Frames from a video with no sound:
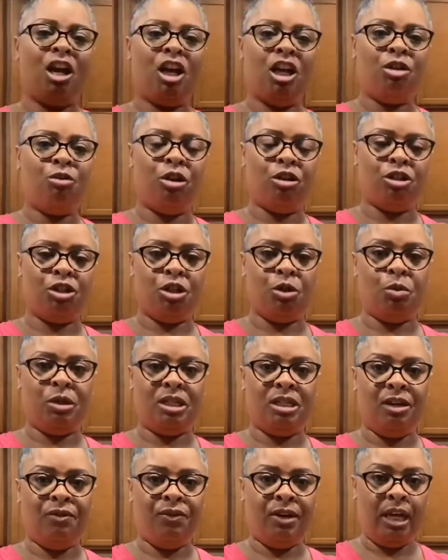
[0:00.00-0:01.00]
Groceries with
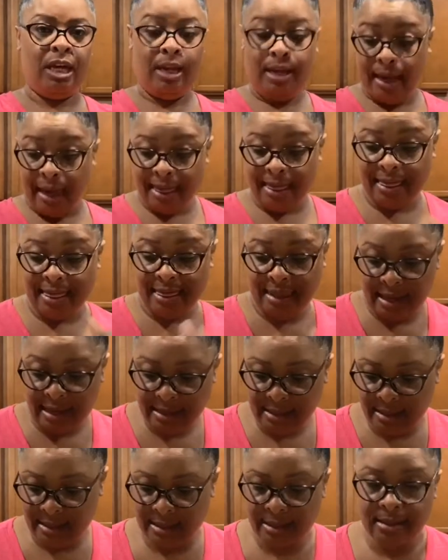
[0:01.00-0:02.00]
Tiffany.
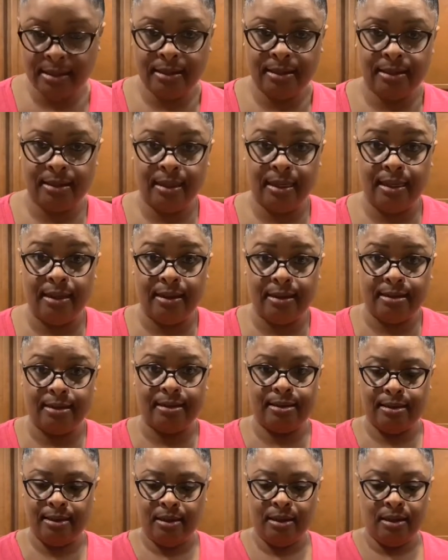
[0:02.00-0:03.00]
This, this,
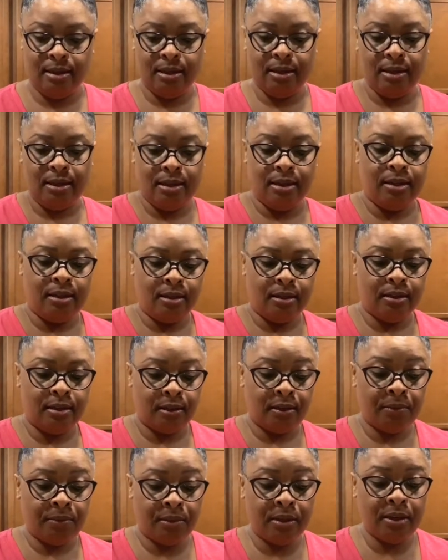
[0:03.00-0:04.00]

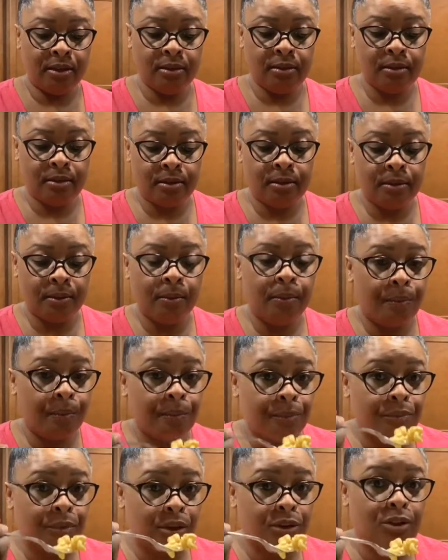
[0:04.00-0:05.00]
this,
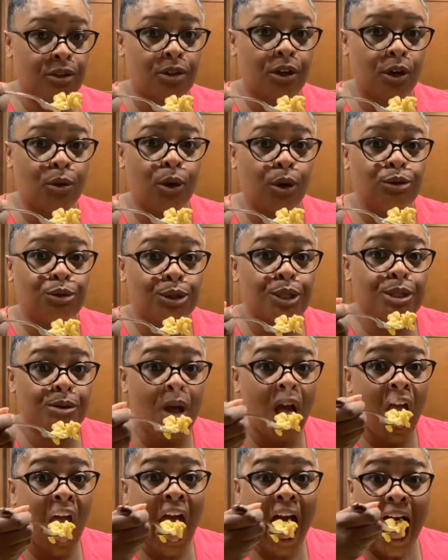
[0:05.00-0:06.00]
this is Good Groceries.
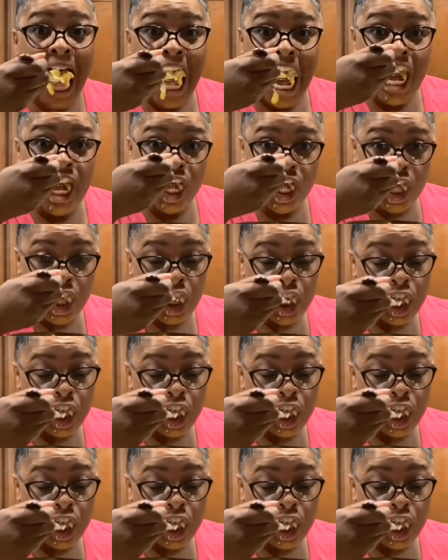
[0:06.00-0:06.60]
Mm -hmm.